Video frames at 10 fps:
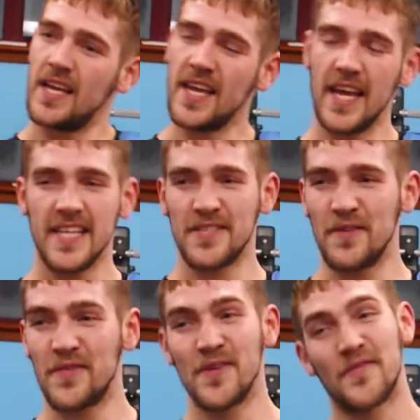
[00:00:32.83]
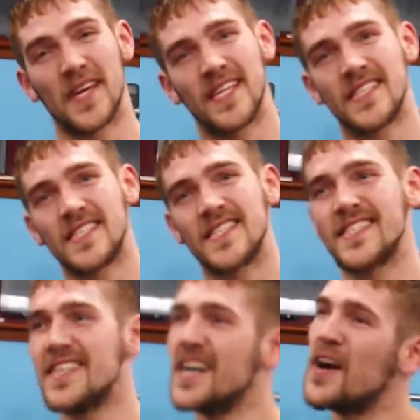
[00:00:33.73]
Get into a few things,
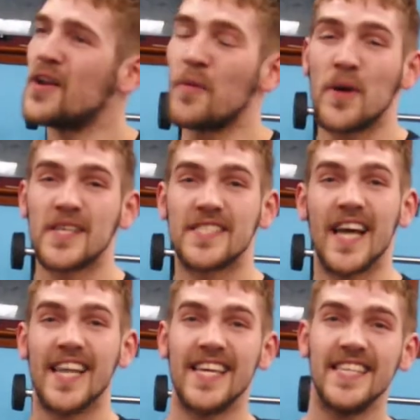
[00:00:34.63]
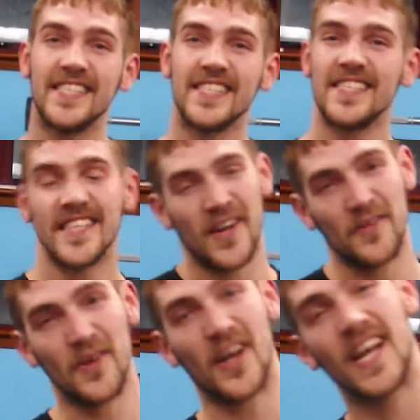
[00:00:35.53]
a lot of personalities, you know,
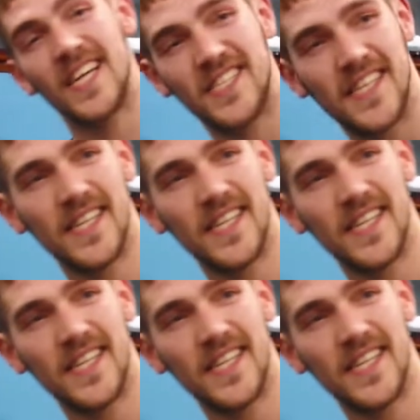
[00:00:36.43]
a lot of clashing.